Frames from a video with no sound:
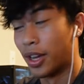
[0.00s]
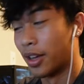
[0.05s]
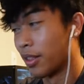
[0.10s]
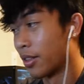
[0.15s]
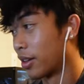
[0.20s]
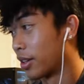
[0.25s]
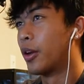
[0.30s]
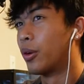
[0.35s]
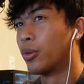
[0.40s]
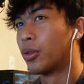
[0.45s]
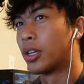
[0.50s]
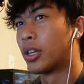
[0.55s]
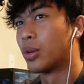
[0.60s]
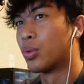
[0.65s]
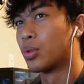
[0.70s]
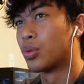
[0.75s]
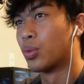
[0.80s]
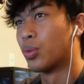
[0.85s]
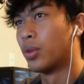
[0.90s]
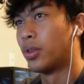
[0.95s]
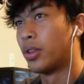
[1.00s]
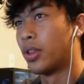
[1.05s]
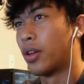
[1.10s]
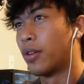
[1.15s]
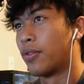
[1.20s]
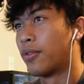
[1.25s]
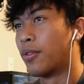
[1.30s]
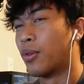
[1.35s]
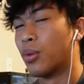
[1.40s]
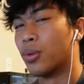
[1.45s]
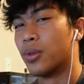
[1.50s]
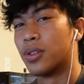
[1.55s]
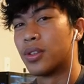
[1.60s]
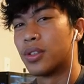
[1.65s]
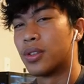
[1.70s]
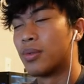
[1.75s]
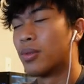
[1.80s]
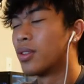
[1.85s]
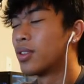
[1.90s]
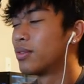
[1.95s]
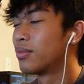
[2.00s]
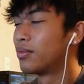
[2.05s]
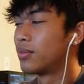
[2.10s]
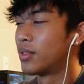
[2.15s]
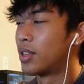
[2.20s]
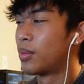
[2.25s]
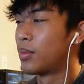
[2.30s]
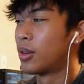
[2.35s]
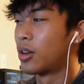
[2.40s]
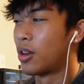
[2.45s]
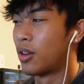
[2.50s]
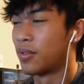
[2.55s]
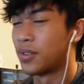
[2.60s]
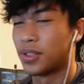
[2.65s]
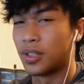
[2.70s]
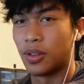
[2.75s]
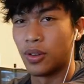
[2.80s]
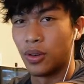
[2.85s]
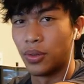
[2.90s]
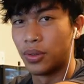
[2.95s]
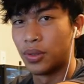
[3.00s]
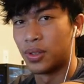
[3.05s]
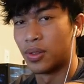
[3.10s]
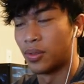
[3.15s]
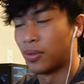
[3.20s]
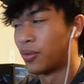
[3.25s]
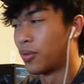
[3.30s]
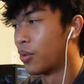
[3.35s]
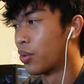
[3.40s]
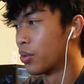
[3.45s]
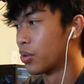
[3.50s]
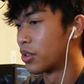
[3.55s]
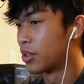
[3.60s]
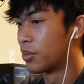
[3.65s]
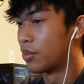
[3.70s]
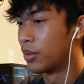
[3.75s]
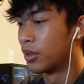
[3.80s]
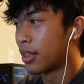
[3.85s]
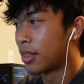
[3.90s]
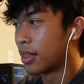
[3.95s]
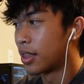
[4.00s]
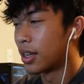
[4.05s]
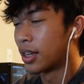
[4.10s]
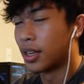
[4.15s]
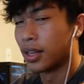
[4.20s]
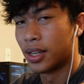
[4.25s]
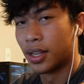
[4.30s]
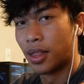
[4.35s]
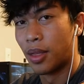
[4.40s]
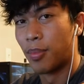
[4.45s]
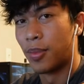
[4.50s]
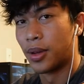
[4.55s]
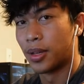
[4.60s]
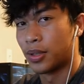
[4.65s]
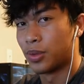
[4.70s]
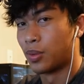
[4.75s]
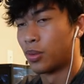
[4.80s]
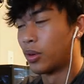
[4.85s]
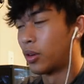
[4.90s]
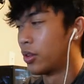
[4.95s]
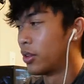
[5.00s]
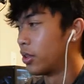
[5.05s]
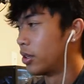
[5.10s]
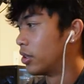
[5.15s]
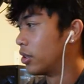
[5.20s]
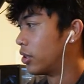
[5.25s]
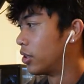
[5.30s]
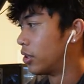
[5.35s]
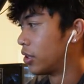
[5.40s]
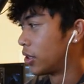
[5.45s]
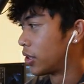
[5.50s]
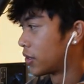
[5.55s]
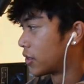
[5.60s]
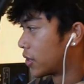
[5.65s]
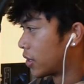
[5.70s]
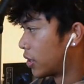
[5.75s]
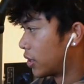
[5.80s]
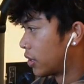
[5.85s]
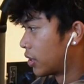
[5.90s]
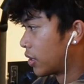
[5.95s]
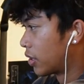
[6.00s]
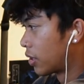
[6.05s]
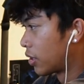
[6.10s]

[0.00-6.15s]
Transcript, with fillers: I, I don't think it was really that forced. Well, I mean, obviously all these are forced, but I think I did the best one on the, on the anxiety.